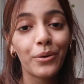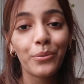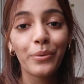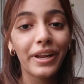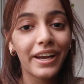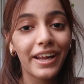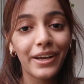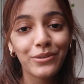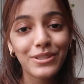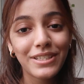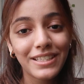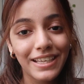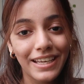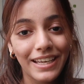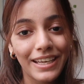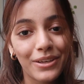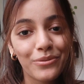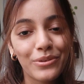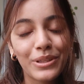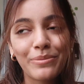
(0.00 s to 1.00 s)
when I was
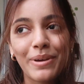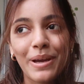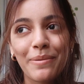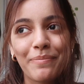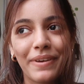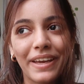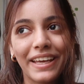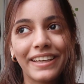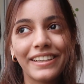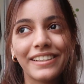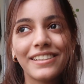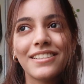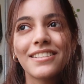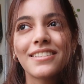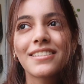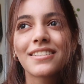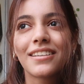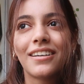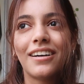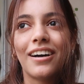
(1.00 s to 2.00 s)
staying with my
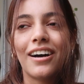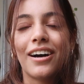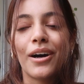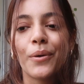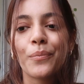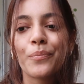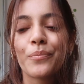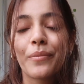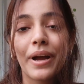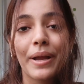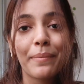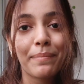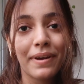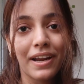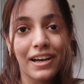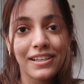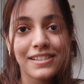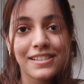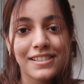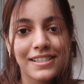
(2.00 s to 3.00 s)
parents, my
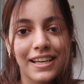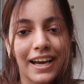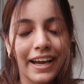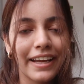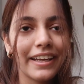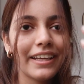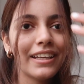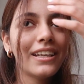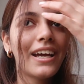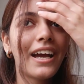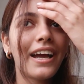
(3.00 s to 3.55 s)
plants died,